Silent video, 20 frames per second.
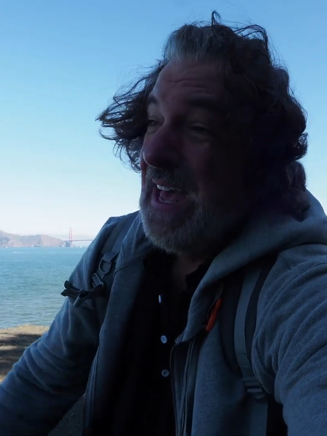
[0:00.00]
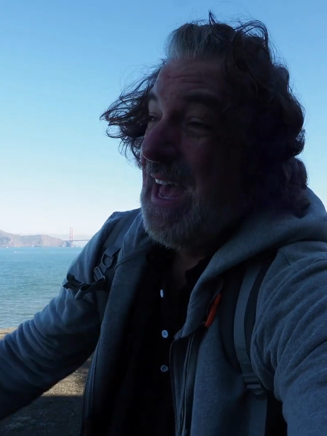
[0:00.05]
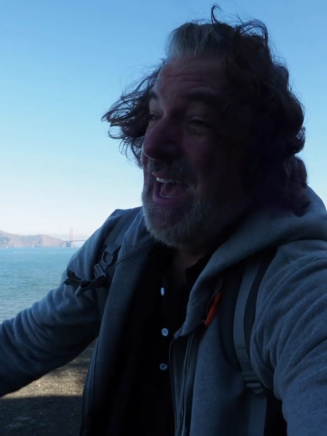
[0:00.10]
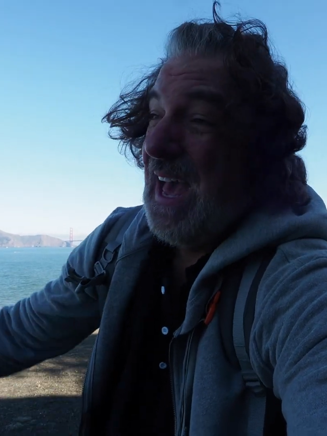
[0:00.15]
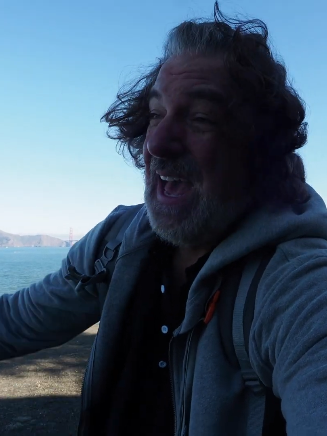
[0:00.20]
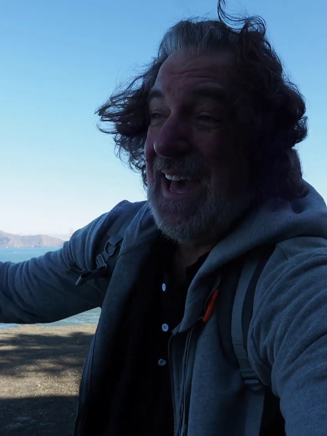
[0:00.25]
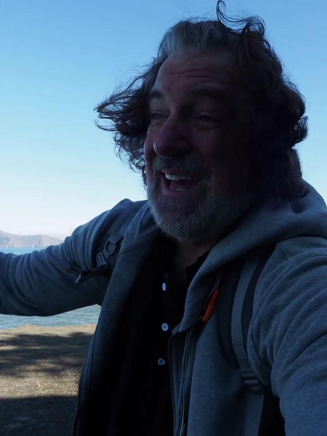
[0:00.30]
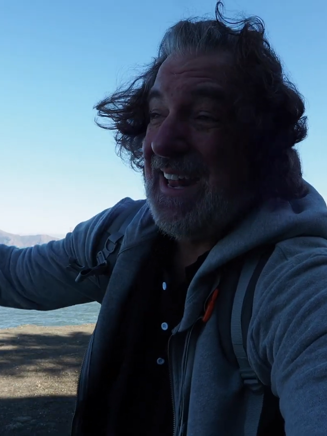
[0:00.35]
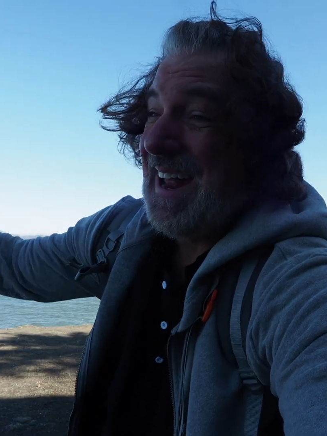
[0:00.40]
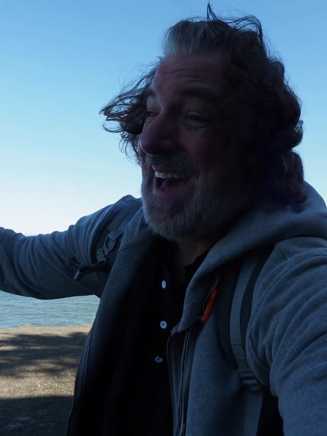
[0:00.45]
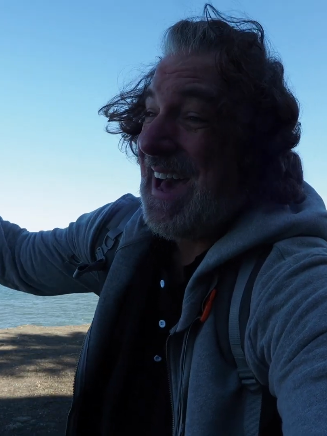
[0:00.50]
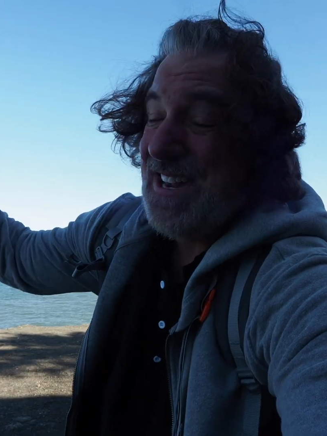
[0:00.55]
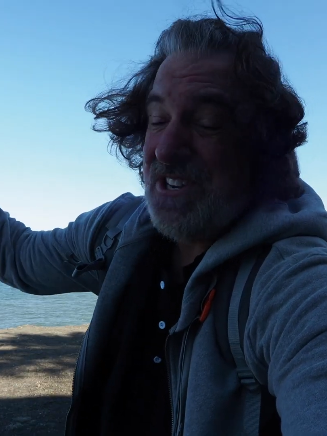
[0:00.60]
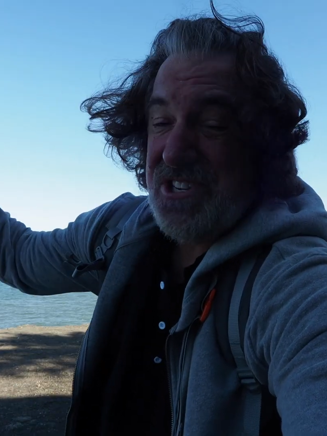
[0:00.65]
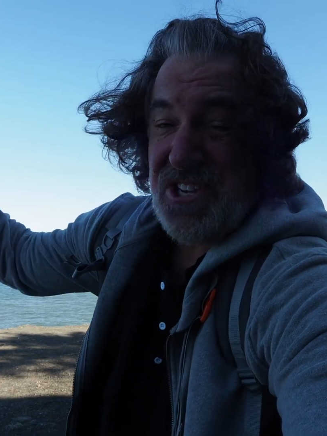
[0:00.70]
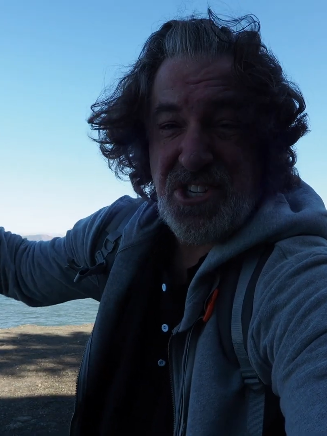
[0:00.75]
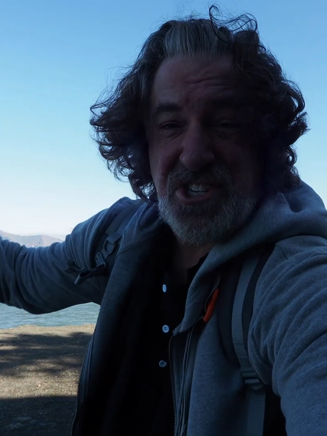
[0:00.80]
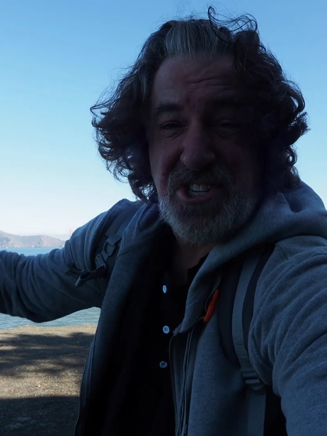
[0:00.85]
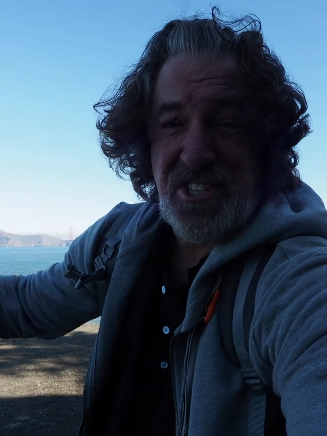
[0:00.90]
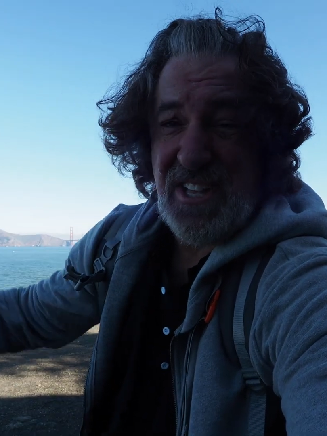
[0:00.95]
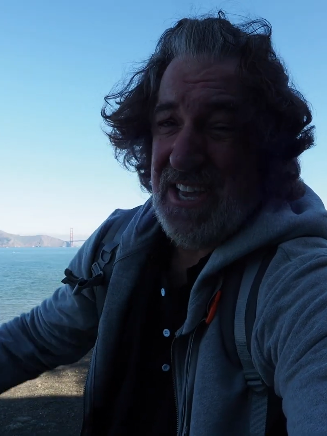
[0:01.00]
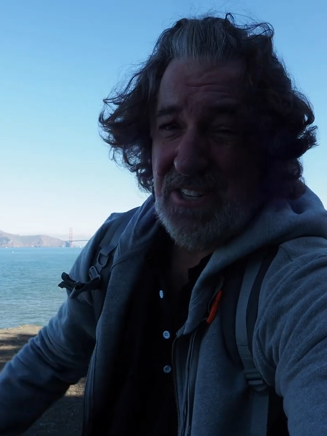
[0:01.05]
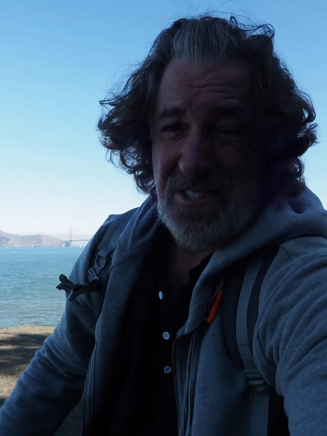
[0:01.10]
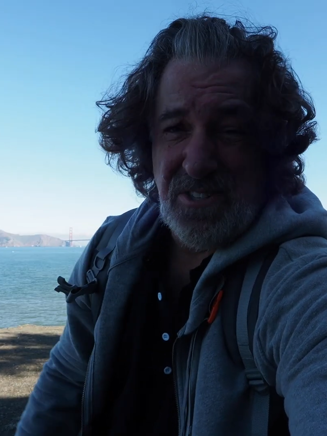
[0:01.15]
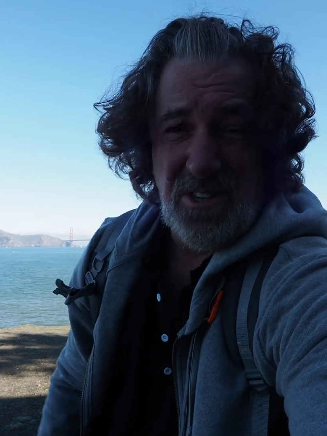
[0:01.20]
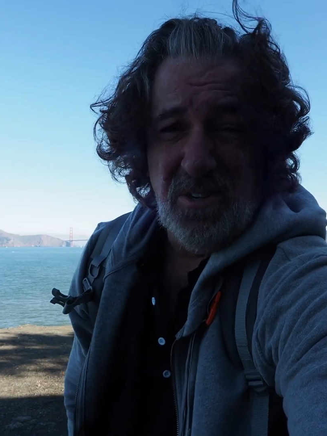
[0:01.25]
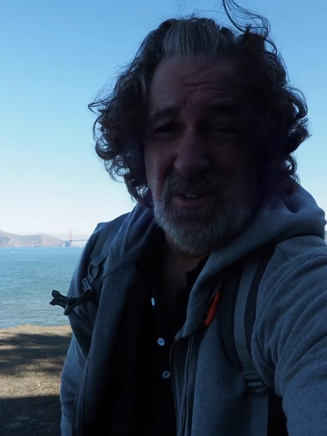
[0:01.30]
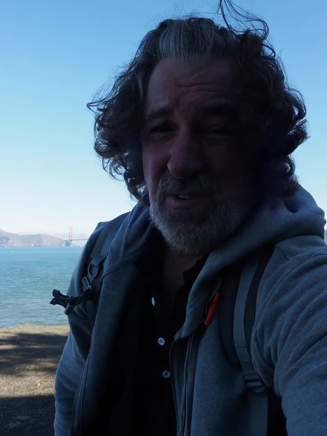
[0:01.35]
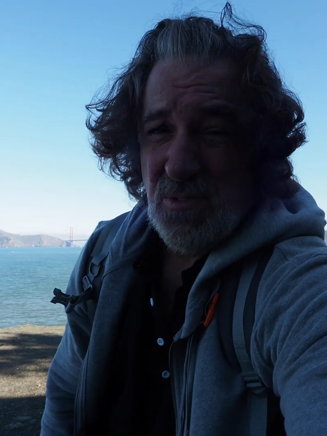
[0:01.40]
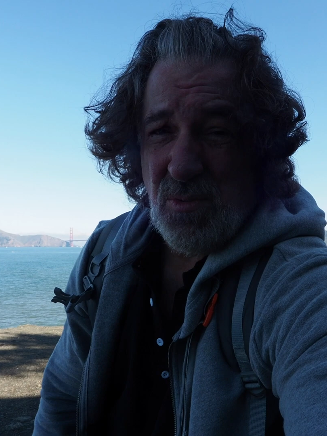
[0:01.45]
And I just stay
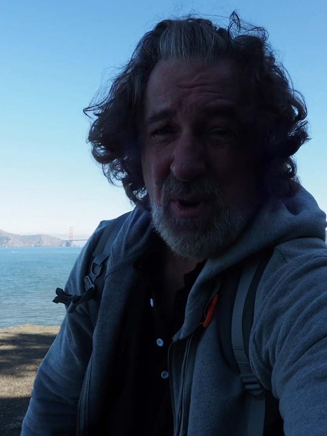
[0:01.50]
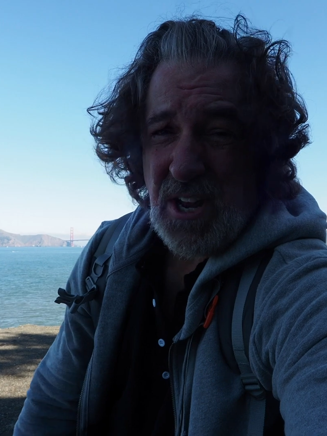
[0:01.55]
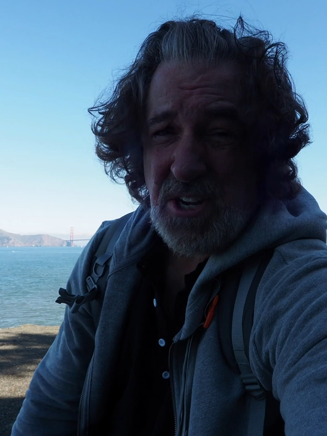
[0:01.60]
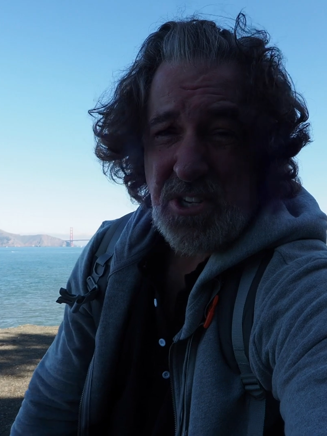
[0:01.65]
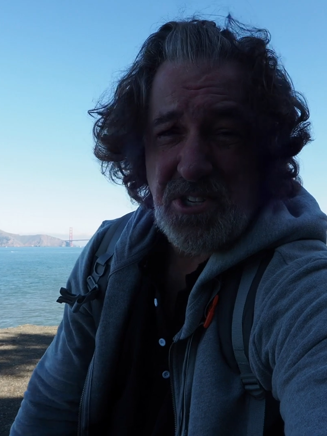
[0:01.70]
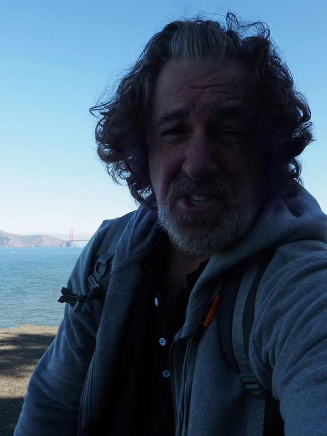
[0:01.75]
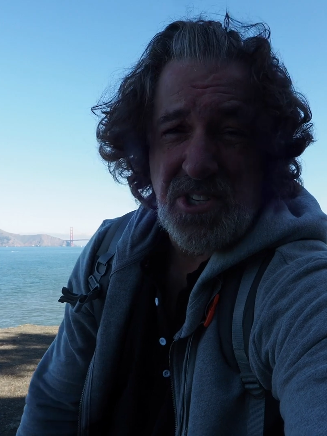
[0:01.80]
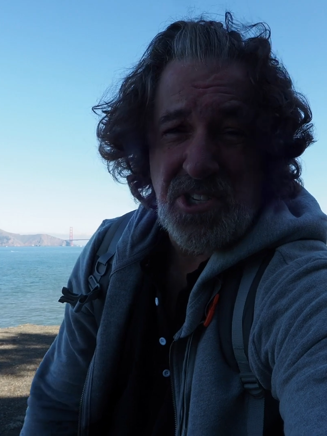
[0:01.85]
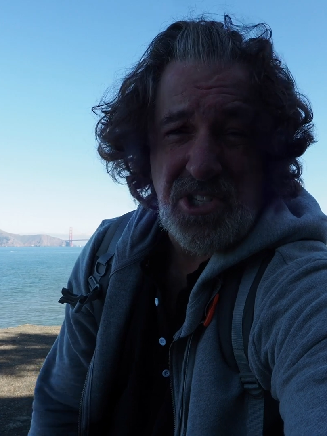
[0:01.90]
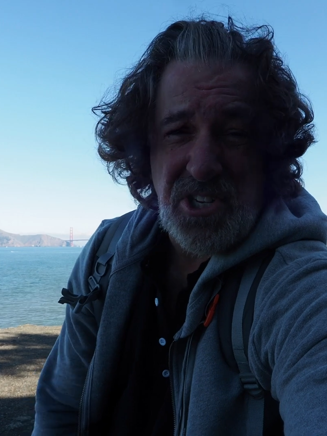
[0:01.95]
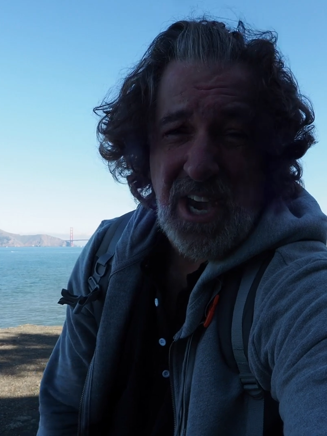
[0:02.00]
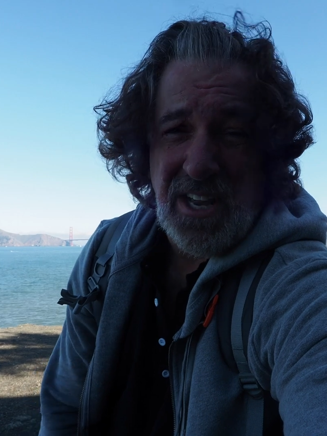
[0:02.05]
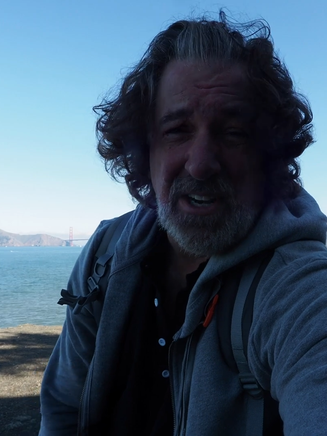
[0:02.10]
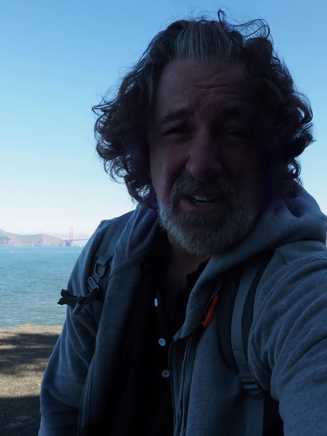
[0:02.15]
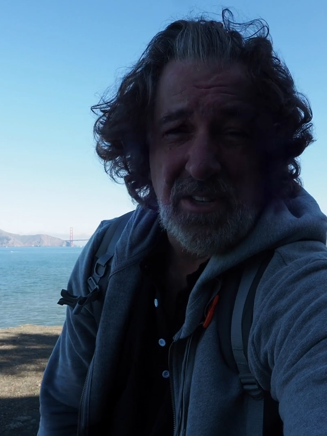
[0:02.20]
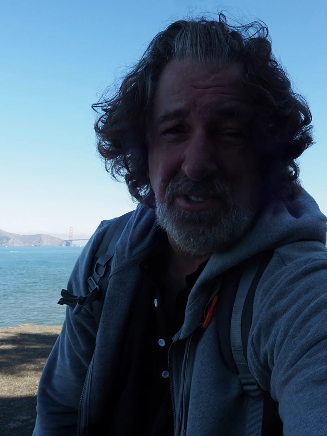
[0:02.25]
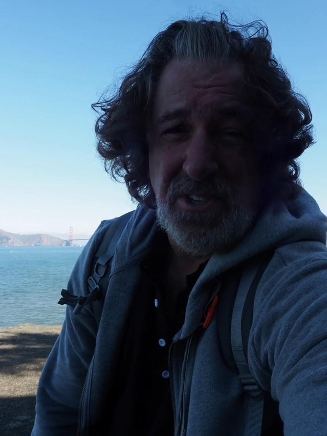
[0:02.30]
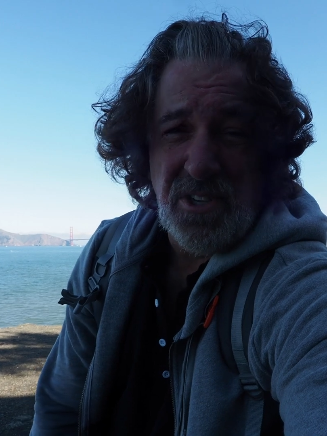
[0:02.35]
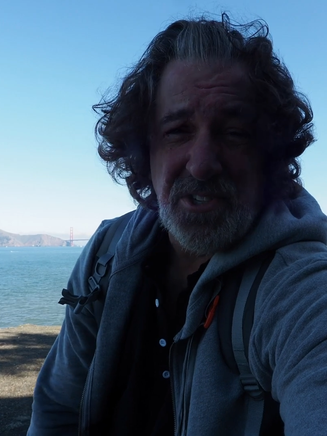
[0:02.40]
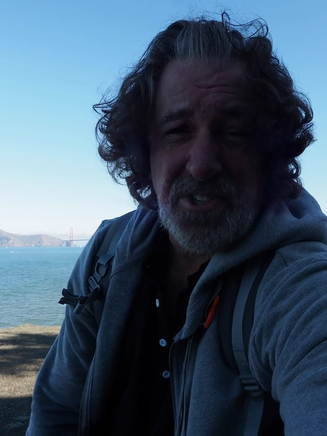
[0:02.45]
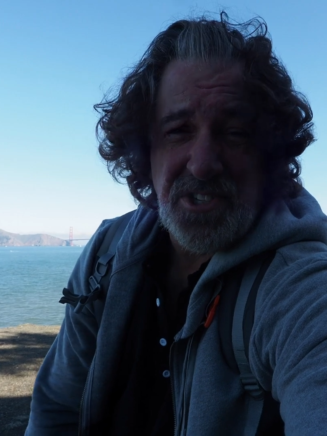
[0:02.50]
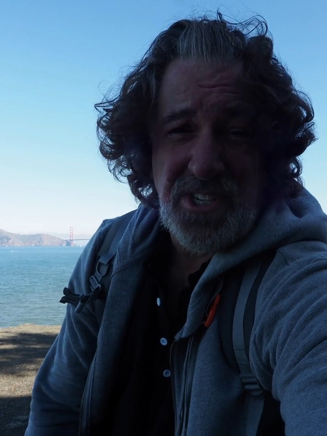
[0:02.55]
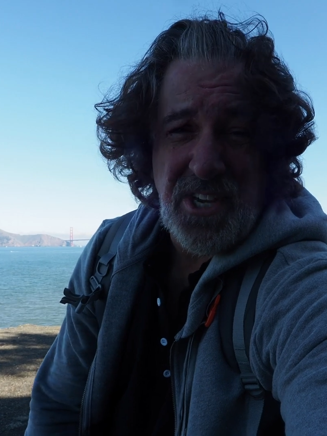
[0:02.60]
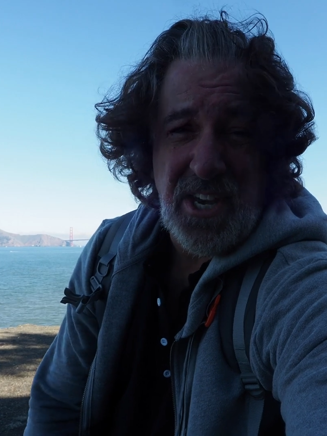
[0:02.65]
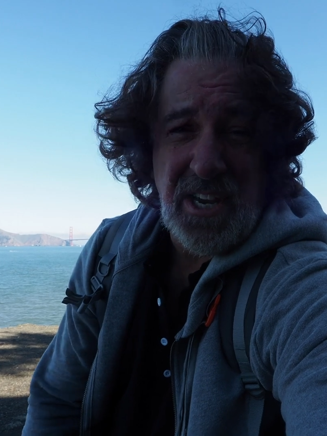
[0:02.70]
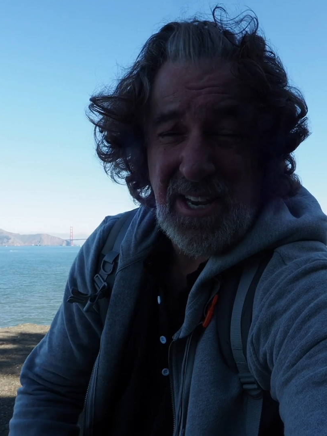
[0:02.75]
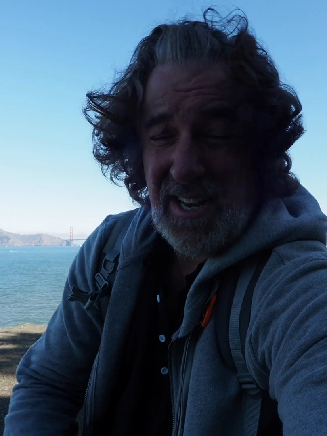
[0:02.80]
tuned, watch this channel, you'll see it.